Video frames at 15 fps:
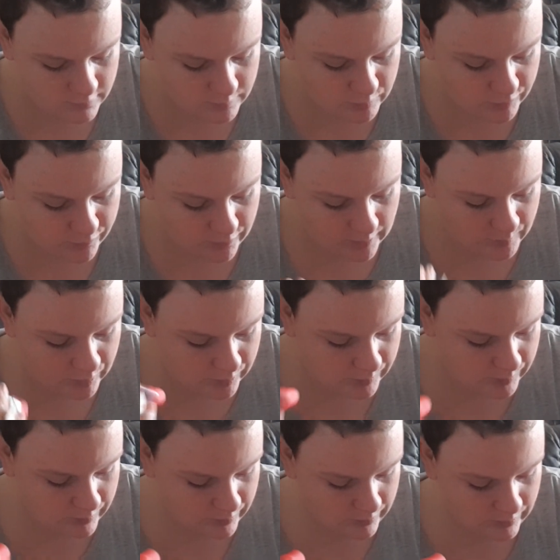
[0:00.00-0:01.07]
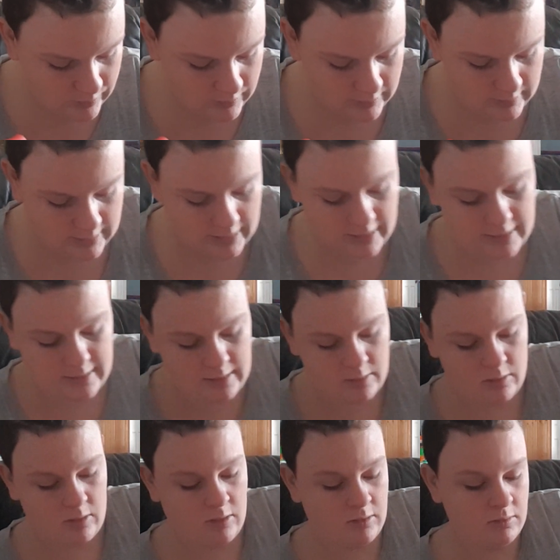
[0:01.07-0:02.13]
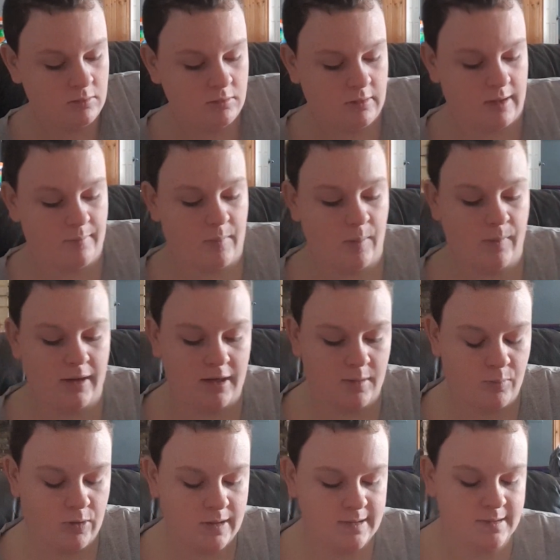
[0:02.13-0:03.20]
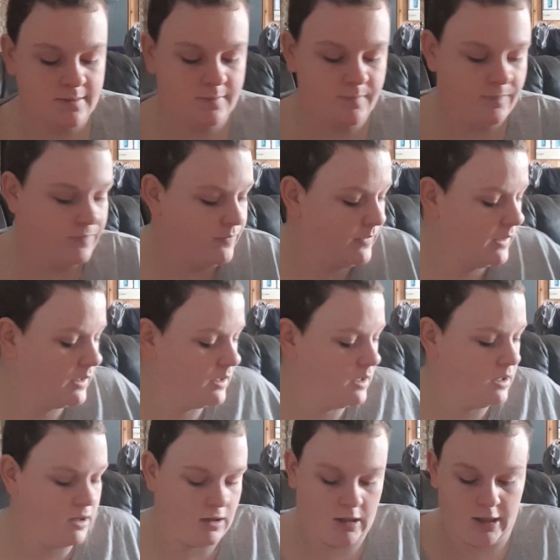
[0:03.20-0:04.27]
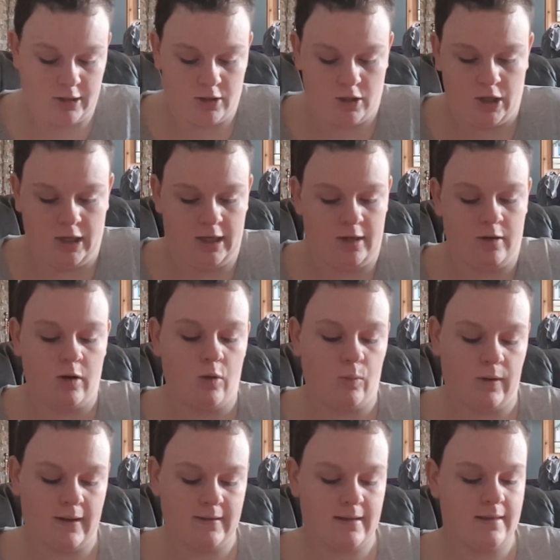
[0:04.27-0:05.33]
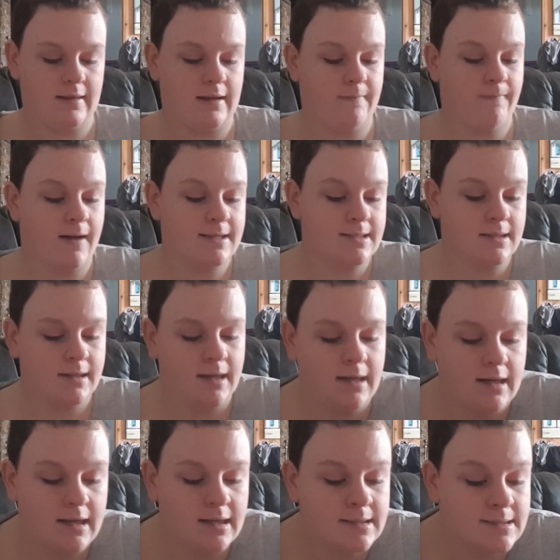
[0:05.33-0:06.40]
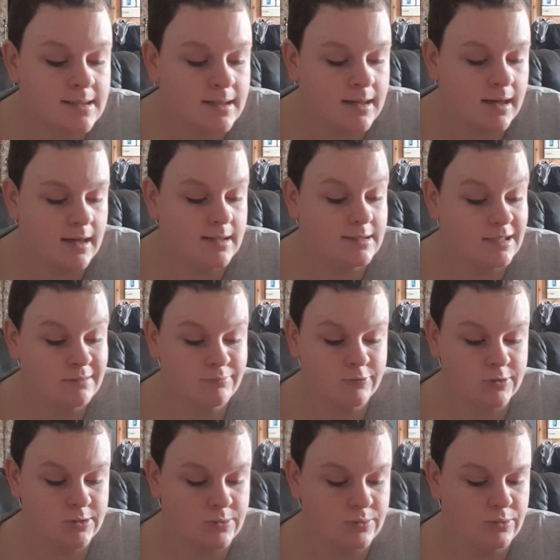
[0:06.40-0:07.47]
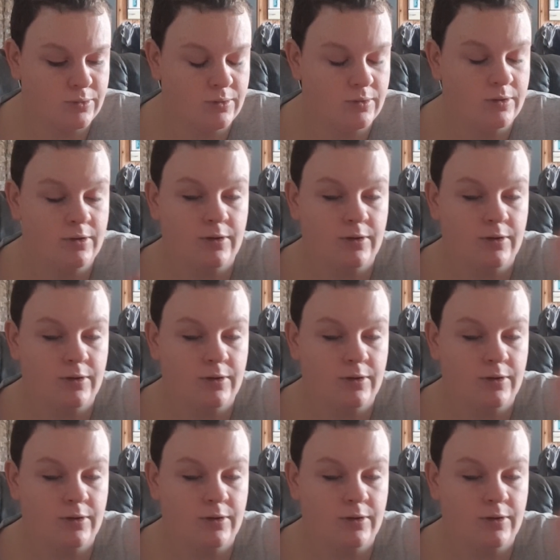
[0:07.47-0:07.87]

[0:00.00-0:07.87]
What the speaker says: before I put anything on, like my makeup wise, I go in with the Vaseline Instant Care Deep Restore